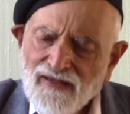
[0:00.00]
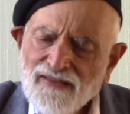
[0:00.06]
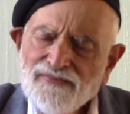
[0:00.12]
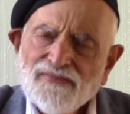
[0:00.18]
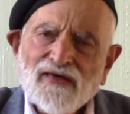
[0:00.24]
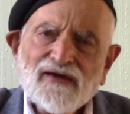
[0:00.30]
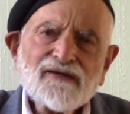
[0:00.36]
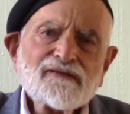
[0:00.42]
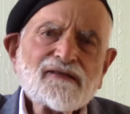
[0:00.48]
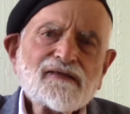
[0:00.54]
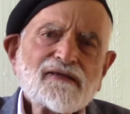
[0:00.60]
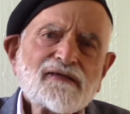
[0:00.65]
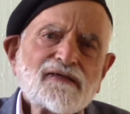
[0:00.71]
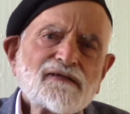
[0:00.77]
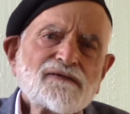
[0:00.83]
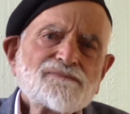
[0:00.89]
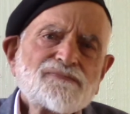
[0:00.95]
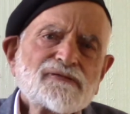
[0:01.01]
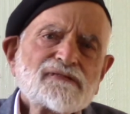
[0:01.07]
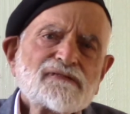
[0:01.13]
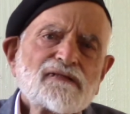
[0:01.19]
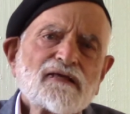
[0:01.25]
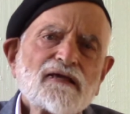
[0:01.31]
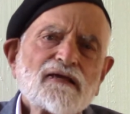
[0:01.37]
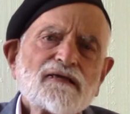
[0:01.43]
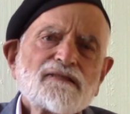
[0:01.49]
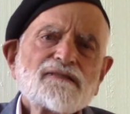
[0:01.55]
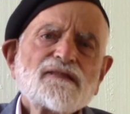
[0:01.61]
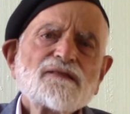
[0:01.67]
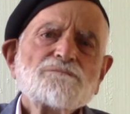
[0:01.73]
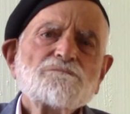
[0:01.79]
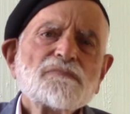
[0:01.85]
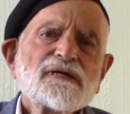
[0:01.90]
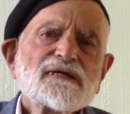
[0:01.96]
that even in the
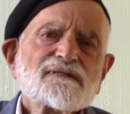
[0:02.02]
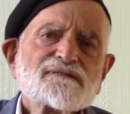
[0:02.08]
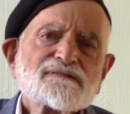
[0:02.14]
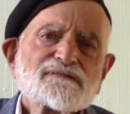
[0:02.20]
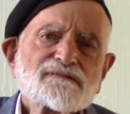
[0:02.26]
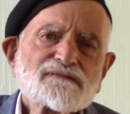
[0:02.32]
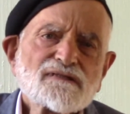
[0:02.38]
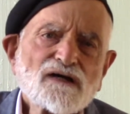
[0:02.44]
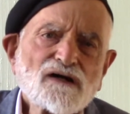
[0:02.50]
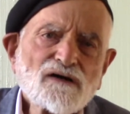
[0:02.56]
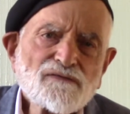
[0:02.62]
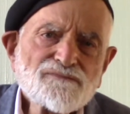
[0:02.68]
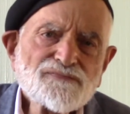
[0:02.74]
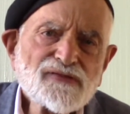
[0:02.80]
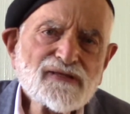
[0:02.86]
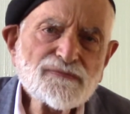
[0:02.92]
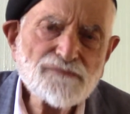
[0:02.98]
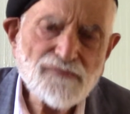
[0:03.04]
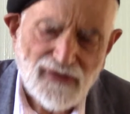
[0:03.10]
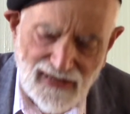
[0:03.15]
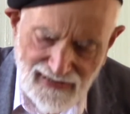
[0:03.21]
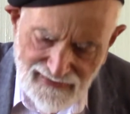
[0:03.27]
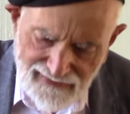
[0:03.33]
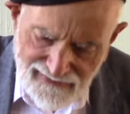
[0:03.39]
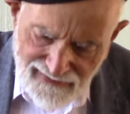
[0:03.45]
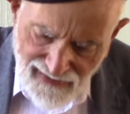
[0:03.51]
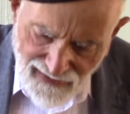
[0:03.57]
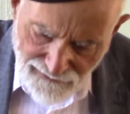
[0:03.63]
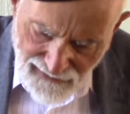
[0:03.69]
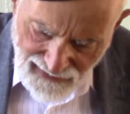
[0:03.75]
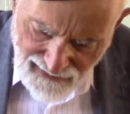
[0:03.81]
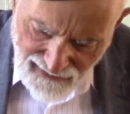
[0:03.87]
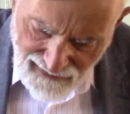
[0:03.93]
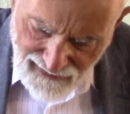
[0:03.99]
midst of the
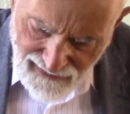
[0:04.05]
pandemic,